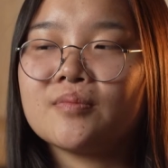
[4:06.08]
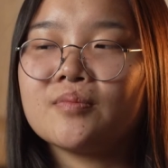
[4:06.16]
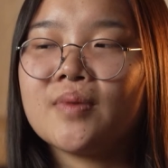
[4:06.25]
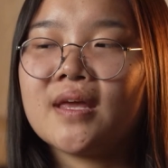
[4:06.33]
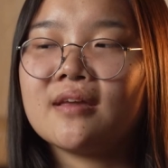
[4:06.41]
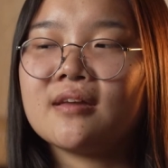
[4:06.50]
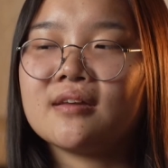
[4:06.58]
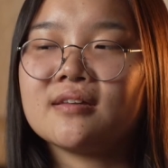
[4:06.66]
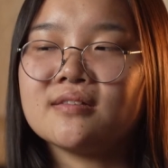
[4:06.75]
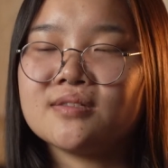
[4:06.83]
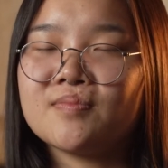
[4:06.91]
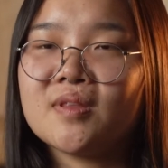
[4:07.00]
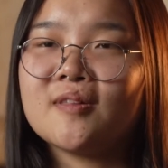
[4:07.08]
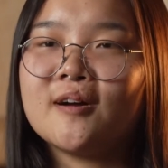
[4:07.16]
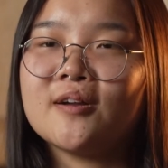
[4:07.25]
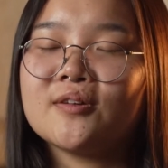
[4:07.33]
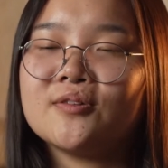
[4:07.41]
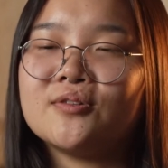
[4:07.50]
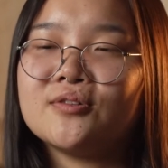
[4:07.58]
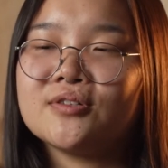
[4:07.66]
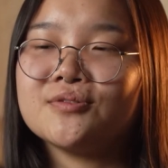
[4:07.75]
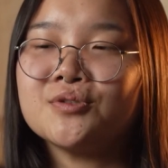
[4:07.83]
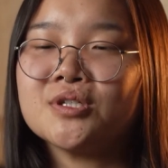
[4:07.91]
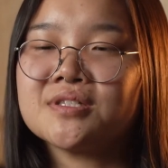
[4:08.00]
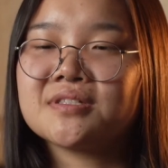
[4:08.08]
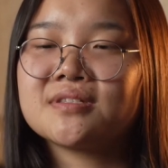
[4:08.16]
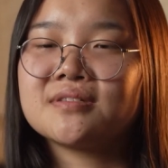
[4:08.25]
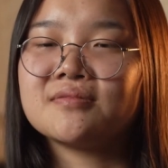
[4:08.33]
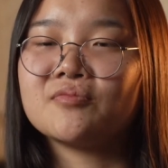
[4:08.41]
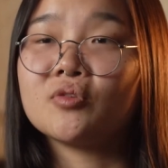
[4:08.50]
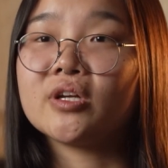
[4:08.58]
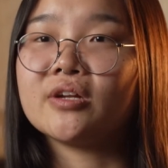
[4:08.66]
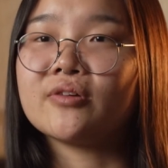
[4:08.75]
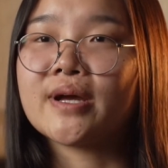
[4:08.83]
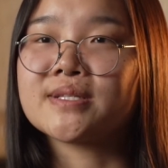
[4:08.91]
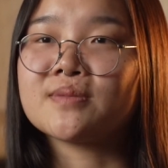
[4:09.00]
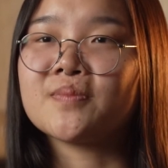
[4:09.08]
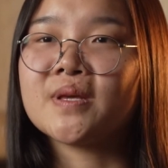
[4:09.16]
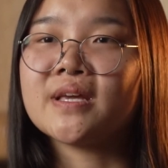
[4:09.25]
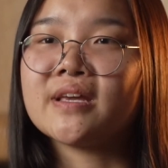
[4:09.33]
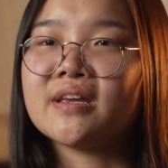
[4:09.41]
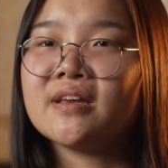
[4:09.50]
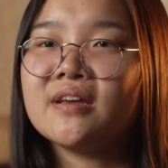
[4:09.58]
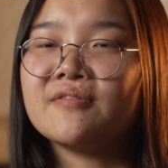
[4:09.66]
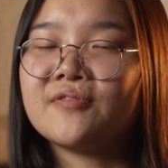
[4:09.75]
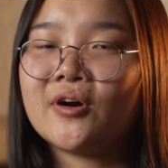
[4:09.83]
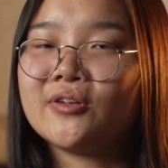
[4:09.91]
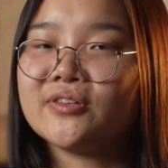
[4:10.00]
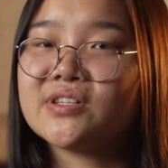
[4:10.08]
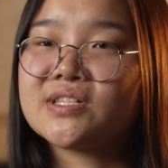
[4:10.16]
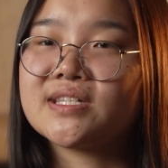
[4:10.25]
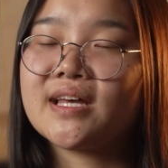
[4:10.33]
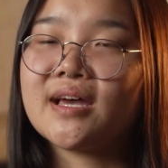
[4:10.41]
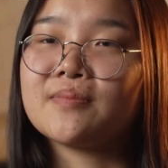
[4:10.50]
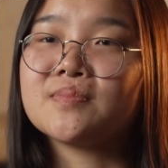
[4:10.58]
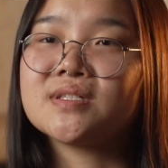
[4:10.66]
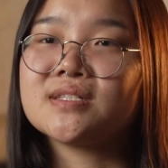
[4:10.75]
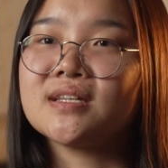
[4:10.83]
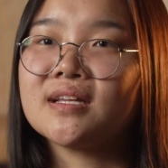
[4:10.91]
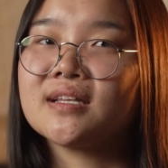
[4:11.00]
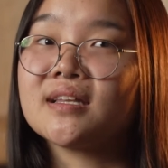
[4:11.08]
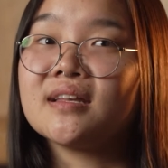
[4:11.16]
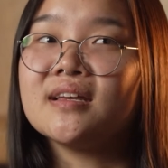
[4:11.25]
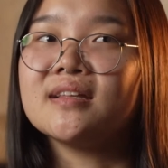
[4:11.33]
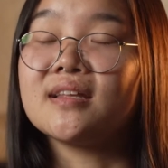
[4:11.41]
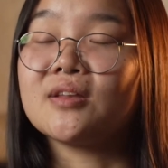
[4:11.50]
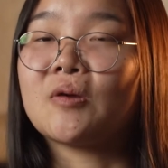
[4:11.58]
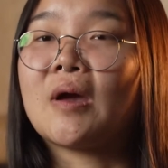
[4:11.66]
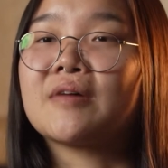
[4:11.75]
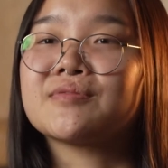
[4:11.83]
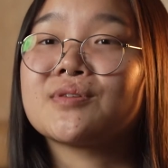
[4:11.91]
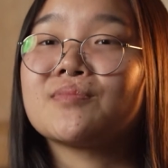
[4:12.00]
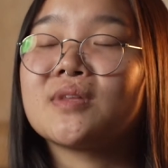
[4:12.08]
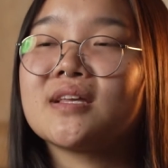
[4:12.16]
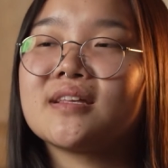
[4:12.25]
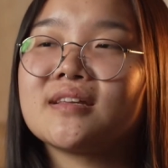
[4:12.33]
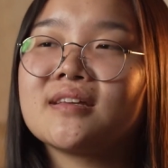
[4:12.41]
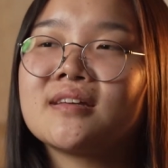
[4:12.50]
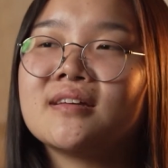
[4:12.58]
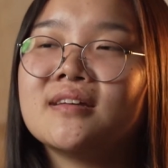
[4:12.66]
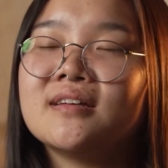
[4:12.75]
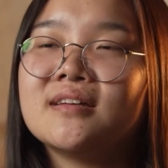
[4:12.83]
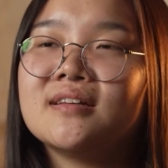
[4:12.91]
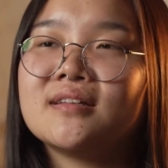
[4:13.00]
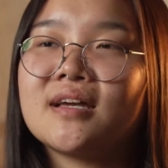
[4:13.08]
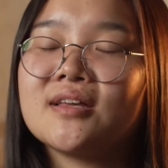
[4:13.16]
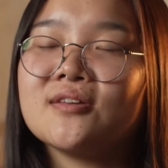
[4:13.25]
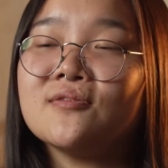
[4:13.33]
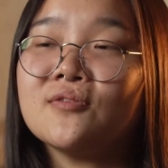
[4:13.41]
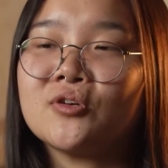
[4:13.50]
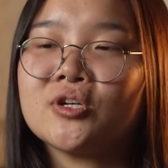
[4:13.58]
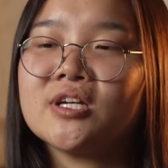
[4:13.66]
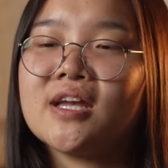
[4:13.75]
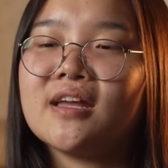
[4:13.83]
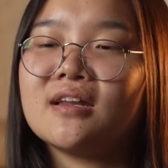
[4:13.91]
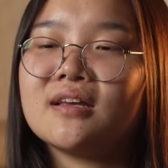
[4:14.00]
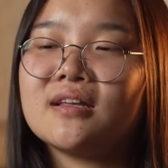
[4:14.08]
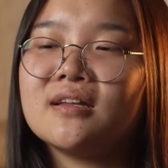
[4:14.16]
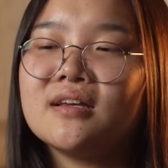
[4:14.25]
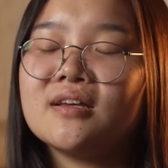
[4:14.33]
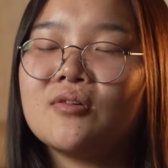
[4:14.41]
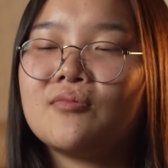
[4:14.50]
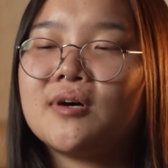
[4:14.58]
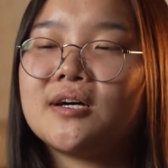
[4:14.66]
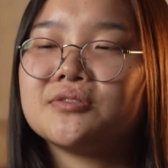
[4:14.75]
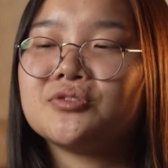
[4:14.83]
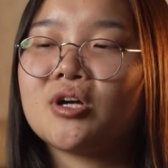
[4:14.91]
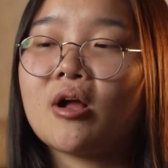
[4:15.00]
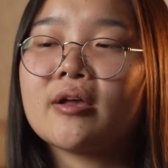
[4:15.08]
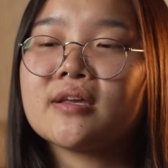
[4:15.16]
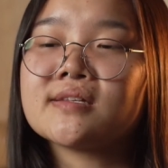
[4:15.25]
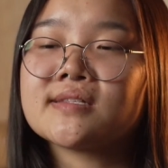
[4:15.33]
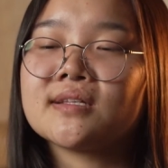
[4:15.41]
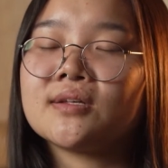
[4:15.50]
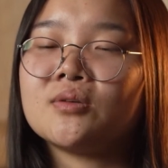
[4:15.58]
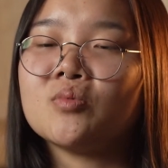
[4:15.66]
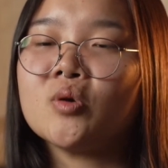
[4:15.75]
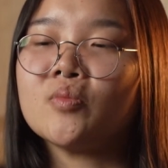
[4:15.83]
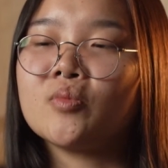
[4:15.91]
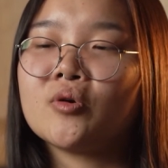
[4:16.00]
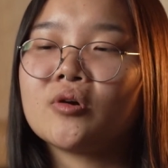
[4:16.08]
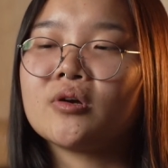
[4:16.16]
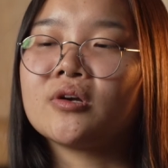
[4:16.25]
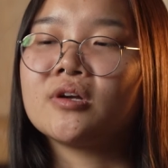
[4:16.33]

Baking is methodical. You just read a recipe, follow the steps, and then you have something that you've created, while drawing is a little bit more